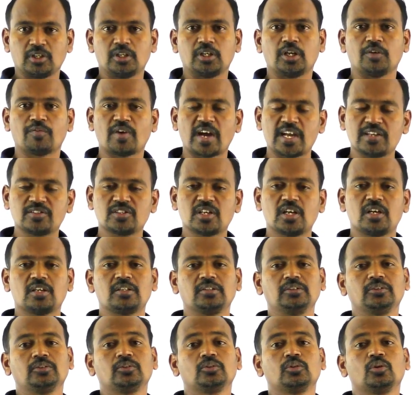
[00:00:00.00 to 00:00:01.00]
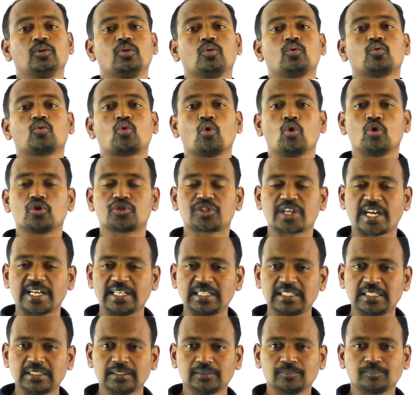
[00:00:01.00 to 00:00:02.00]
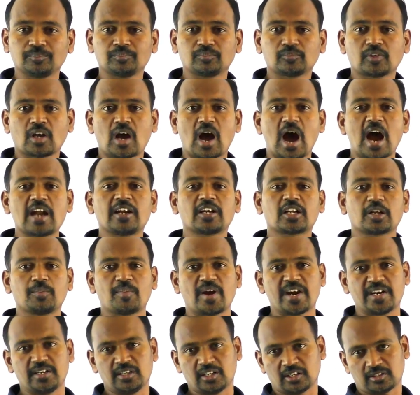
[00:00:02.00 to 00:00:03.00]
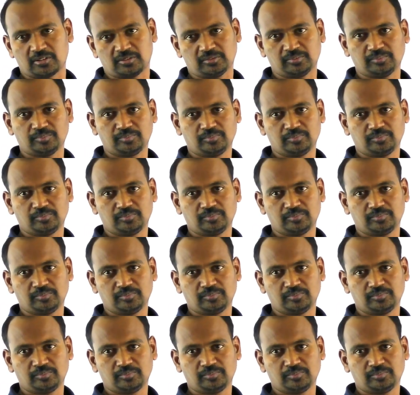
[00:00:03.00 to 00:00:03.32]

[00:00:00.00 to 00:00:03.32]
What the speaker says: divisor, quotient, and remainder.